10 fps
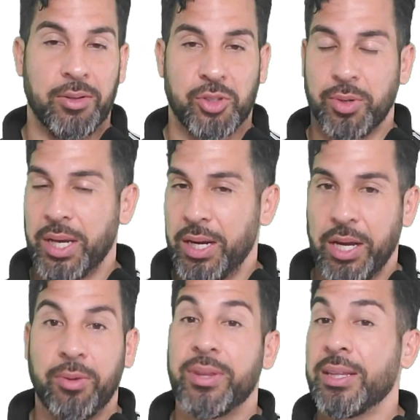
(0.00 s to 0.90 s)
So again,
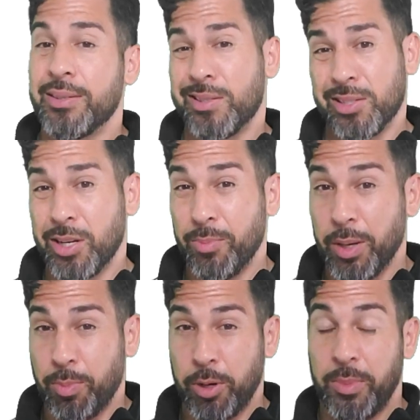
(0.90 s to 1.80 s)
I don't think this is going to be
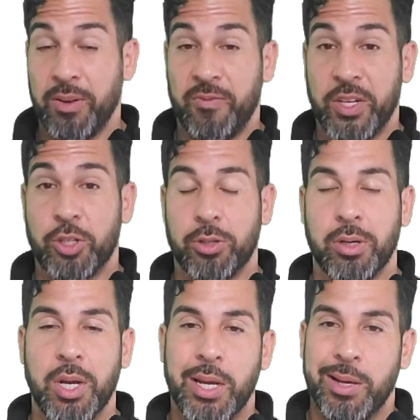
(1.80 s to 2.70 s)
a permanent
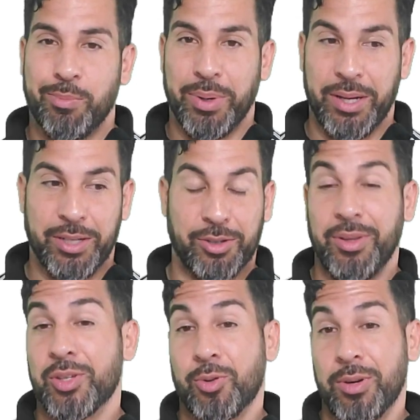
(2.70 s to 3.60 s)
feature, but
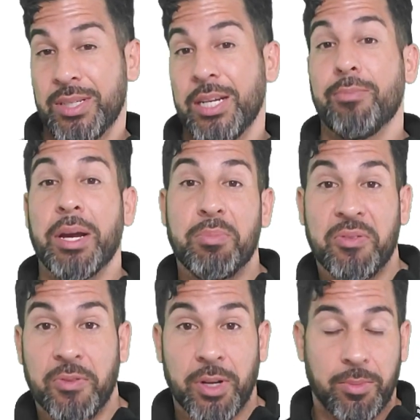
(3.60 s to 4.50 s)
during this quarantine, it might be fun.